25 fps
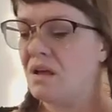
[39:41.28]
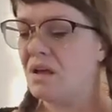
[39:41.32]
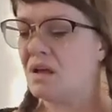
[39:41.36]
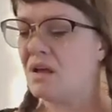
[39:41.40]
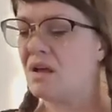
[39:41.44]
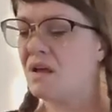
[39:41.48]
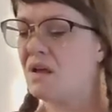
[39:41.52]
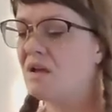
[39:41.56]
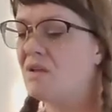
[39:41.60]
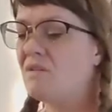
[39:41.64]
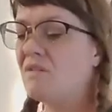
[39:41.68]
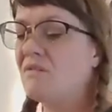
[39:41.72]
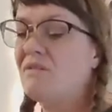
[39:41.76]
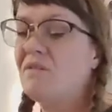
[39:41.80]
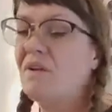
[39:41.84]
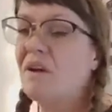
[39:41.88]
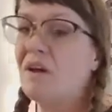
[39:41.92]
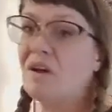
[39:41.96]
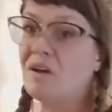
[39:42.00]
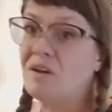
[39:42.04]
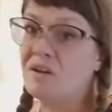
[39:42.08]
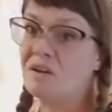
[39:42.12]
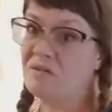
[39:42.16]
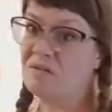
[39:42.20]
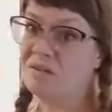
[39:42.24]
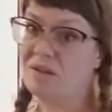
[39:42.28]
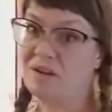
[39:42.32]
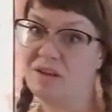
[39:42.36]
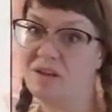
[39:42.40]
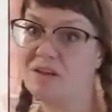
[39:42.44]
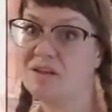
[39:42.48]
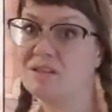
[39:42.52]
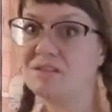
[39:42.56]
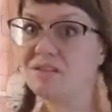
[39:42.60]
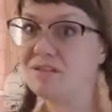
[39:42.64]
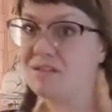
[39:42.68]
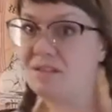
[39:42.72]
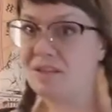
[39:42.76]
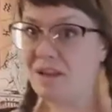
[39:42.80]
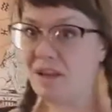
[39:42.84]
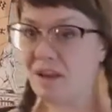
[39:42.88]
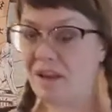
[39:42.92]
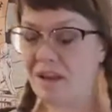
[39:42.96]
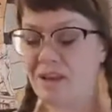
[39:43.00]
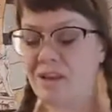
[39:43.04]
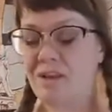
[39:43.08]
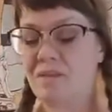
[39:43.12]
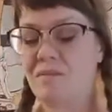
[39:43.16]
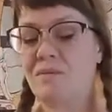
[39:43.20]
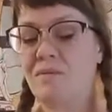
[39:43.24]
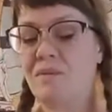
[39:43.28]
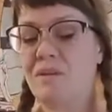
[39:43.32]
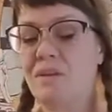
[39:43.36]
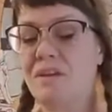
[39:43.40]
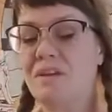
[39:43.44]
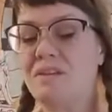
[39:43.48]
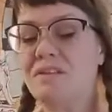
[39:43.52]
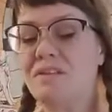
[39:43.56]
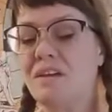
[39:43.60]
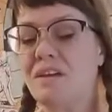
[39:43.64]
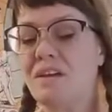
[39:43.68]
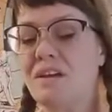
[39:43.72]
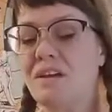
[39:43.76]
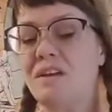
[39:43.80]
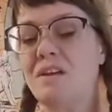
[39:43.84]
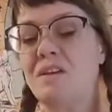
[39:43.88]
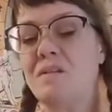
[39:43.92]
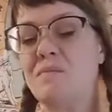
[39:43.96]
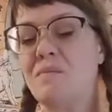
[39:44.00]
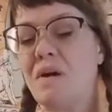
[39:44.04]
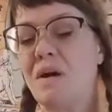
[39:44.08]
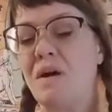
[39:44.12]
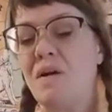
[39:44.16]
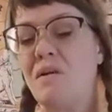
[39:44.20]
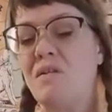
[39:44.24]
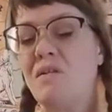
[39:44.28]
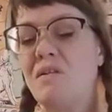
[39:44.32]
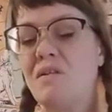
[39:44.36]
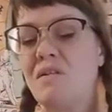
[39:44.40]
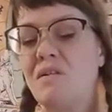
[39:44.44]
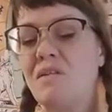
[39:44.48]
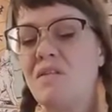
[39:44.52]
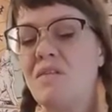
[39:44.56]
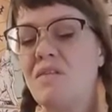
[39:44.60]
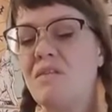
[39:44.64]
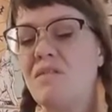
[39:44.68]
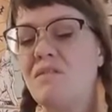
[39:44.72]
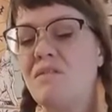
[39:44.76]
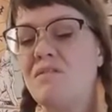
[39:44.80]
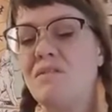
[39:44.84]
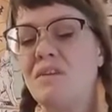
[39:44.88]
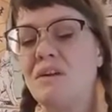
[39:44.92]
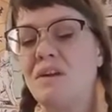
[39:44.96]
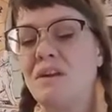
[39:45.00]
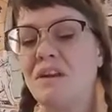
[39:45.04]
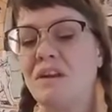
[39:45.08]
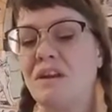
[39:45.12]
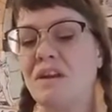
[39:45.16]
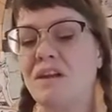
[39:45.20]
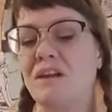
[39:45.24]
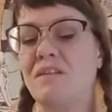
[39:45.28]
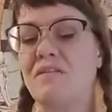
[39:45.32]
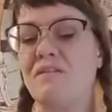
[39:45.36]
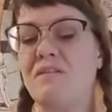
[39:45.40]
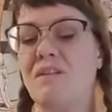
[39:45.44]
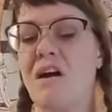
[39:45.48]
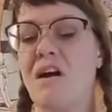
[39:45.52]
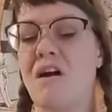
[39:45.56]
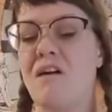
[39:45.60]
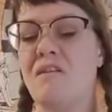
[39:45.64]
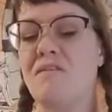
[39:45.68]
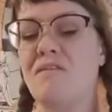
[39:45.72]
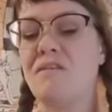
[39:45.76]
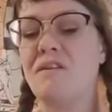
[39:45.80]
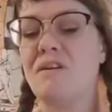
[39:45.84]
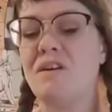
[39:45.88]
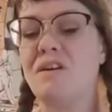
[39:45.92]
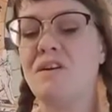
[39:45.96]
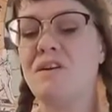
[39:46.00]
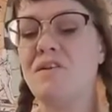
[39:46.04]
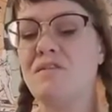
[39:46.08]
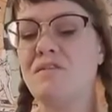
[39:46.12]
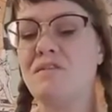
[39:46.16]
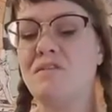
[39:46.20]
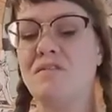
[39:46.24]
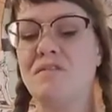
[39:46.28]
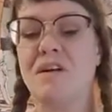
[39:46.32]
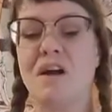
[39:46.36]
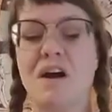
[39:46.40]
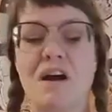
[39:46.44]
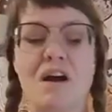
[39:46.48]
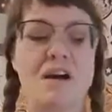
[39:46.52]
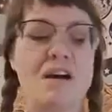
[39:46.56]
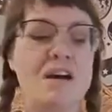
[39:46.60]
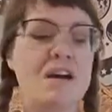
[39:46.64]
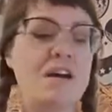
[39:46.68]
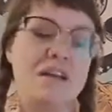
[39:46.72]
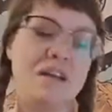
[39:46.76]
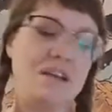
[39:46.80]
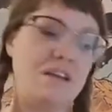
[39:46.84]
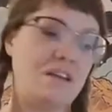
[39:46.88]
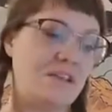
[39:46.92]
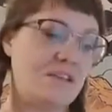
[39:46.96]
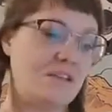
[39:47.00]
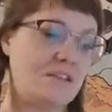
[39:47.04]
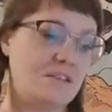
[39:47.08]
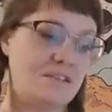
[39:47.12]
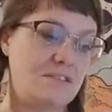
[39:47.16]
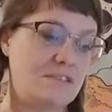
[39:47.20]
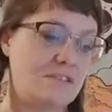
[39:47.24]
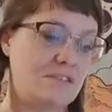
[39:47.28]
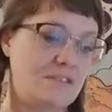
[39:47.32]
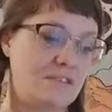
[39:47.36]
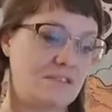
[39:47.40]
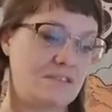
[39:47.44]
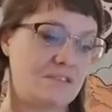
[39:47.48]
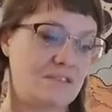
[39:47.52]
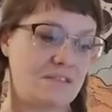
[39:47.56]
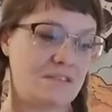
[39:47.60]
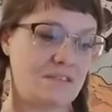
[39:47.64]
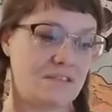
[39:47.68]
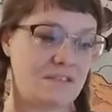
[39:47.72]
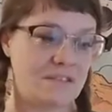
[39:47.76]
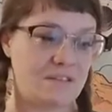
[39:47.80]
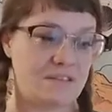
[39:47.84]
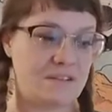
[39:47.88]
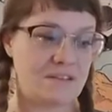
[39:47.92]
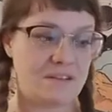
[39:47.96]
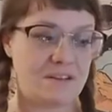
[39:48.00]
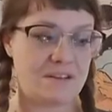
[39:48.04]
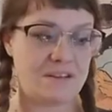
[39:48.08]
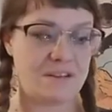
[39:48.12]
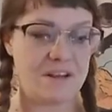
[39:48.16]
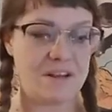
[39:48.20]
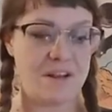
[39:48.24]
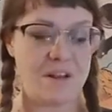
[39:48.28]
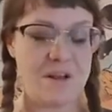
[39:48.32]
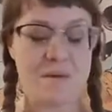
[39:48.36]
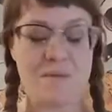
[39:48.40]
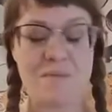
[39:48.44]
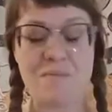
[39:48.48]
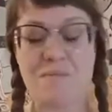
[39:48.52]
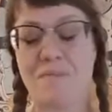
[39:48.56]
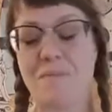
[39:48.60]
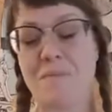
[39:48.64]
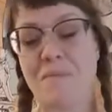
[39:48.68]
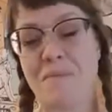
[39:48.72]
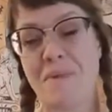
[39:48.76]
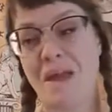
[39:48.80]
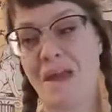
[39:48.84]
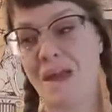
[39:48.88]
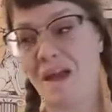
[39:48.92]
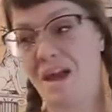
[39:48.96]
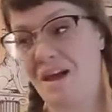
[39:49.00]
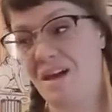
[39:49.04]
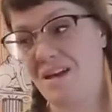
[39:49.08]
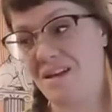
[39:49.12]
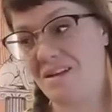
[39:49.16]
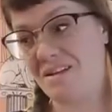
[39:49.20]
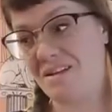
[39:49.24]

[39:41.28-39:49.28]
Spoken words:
Very good readings tonight. And I'm really excited about the reading I've got for you guys. Man.